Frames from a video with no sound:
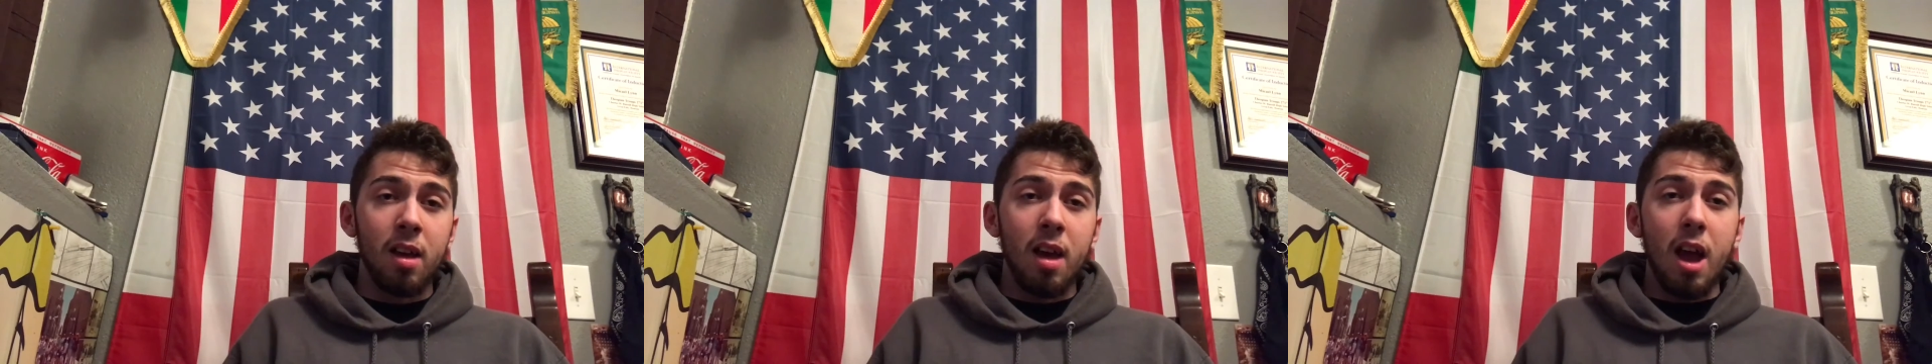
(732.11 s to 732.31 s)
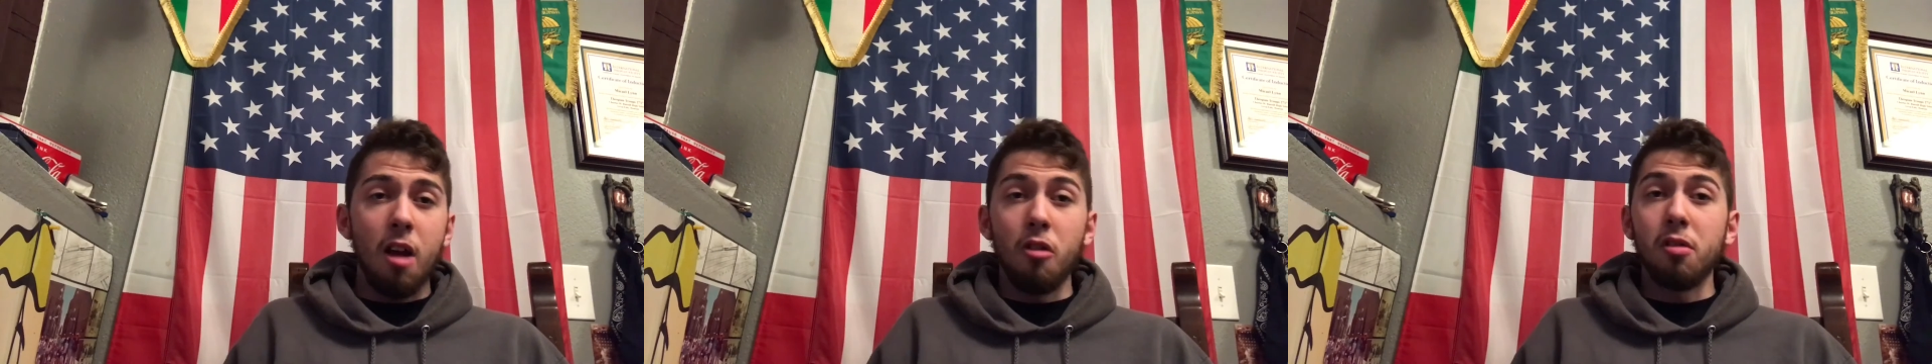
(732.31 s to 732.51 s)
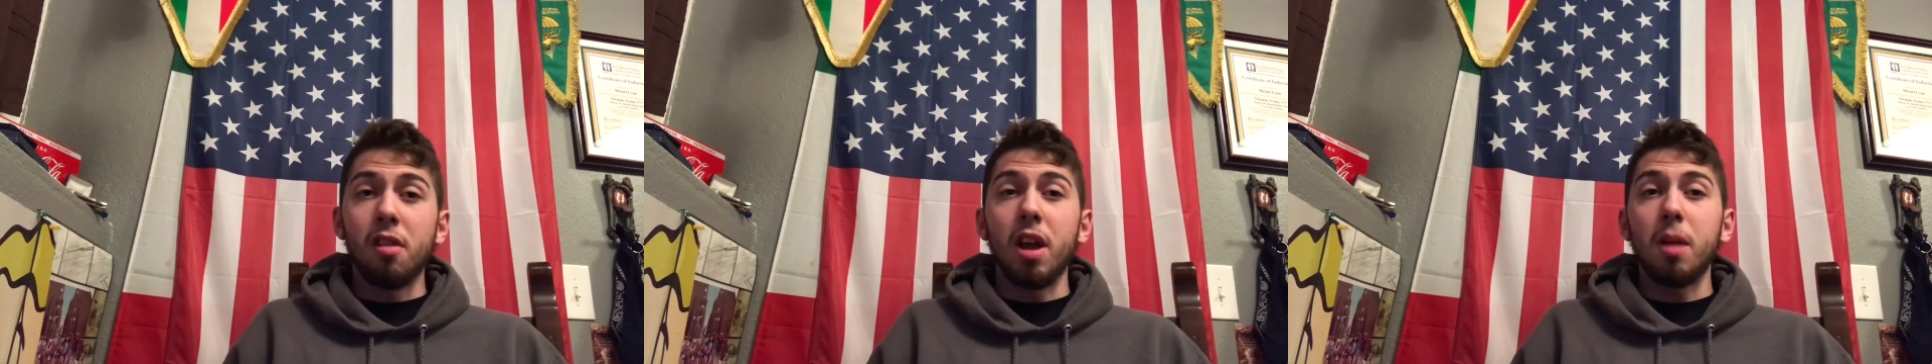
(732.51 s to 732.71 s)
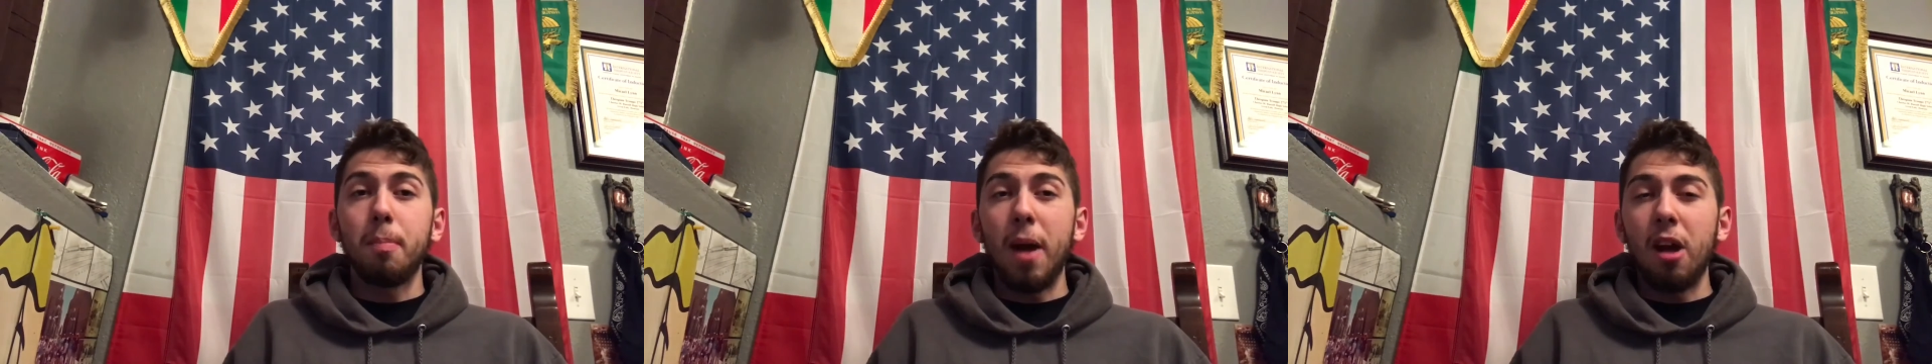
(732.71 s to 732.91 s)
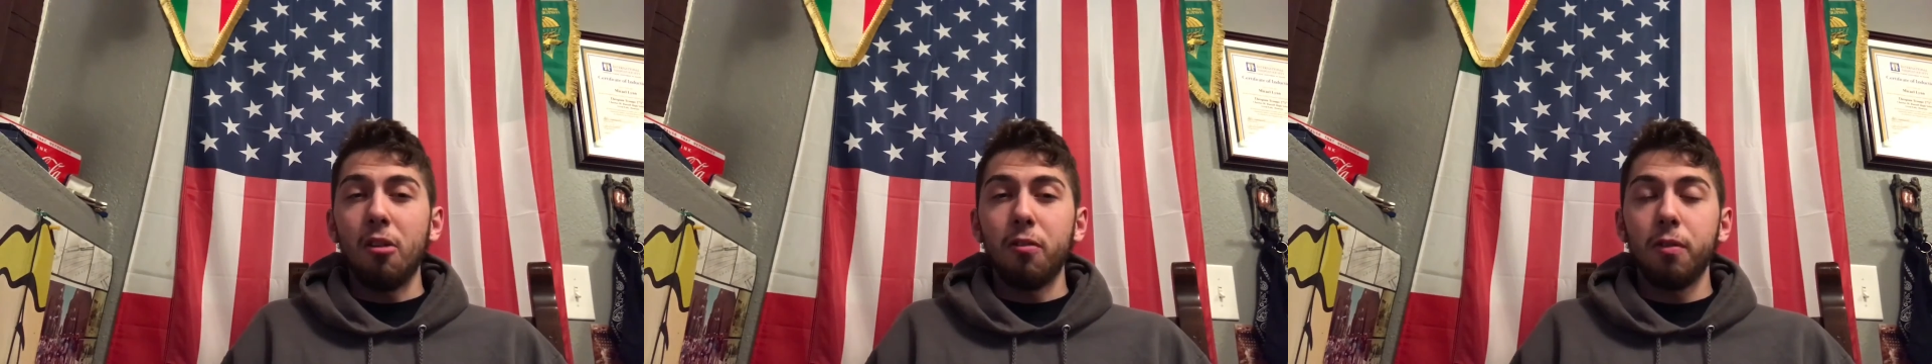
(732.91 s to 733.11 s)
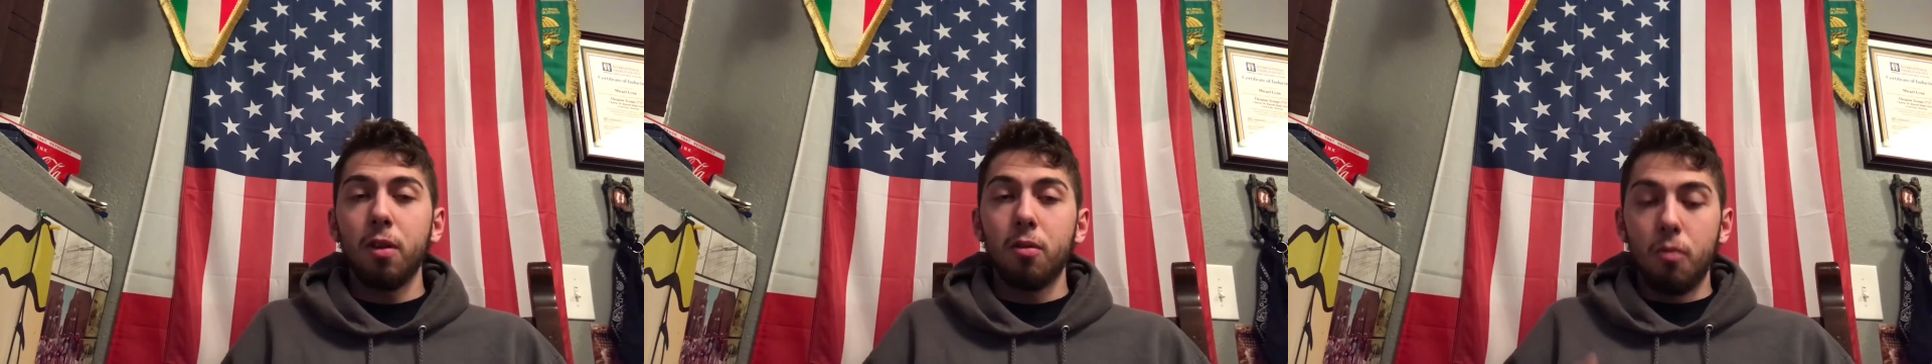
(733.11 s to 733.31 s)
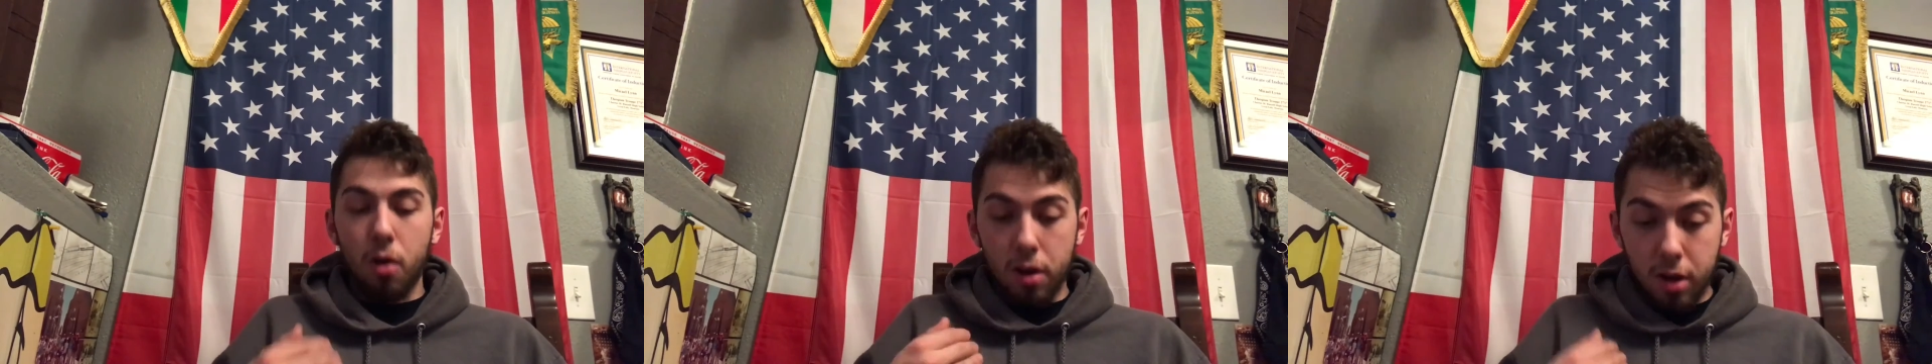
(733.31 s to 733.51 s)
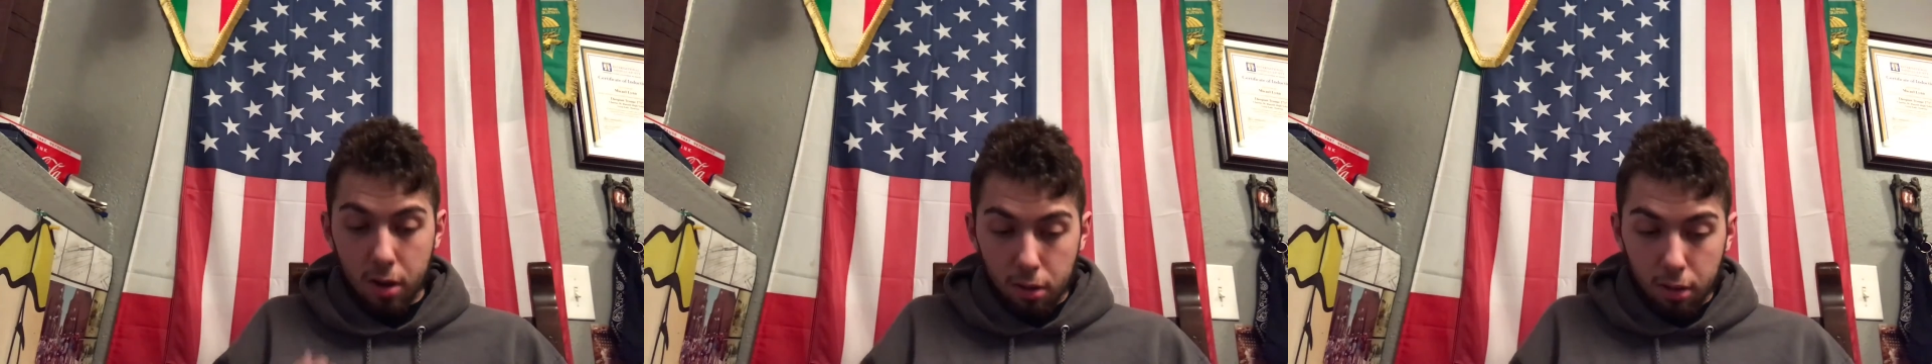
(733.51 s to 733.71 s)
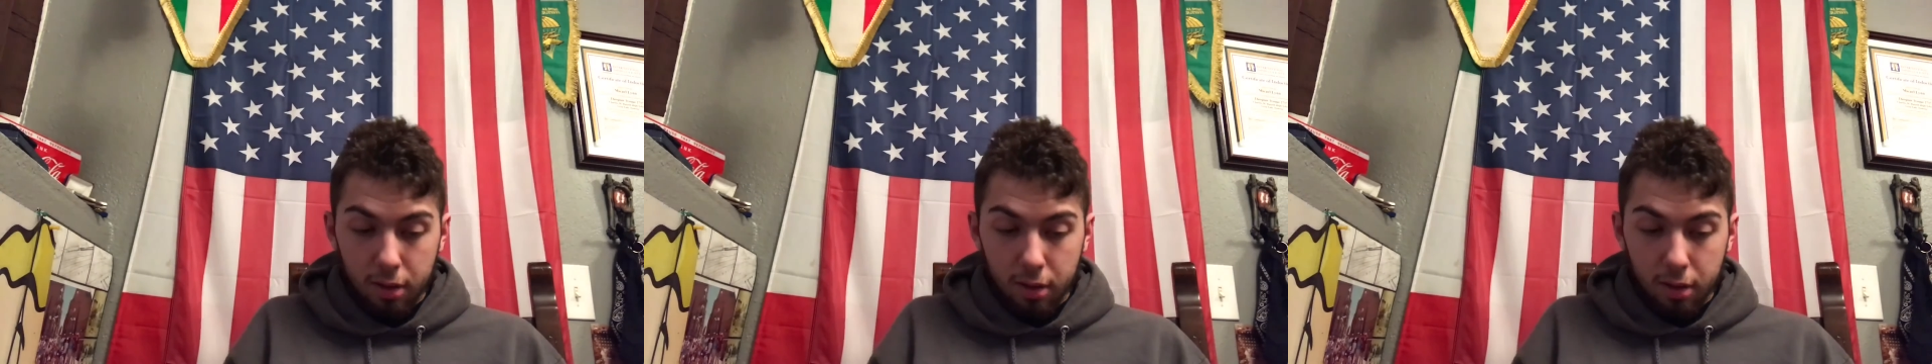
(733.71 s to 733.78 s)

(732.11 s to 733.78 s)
how in like Battlefield 1 you